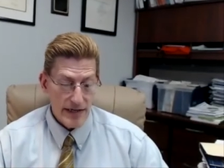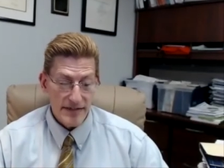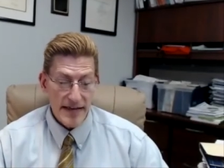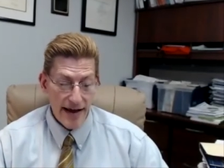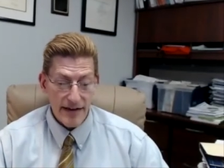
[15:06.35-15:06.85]
is
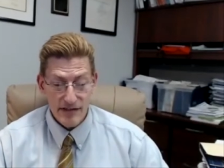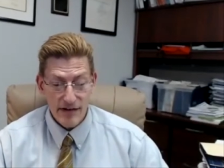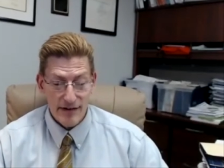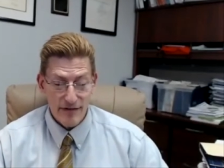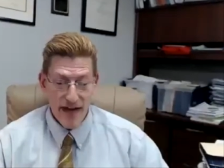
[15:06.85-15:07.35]
not
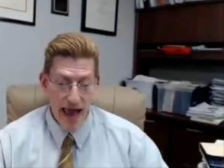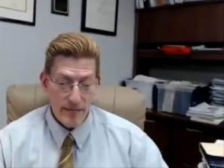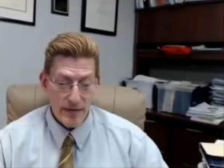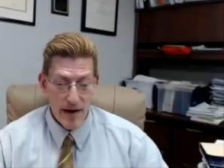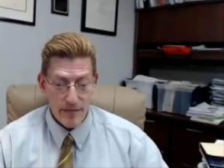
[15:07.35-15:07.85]
considered a
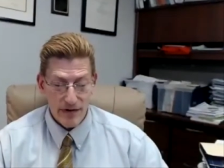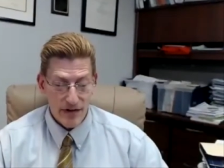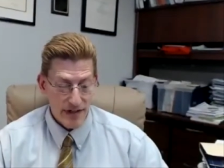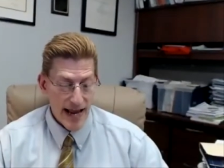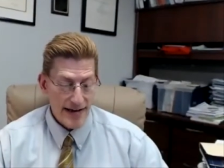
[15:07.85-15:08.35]
family member and
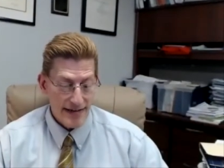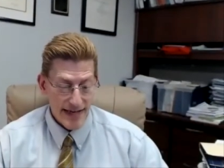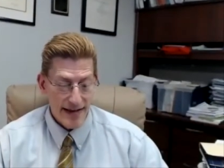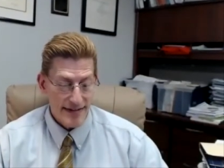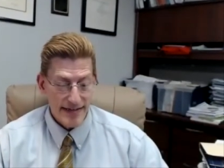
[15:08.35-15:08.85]
could not
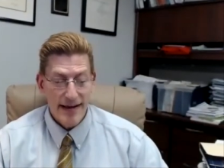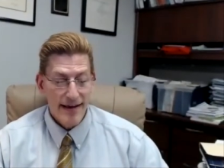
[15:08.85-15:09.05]
attend this,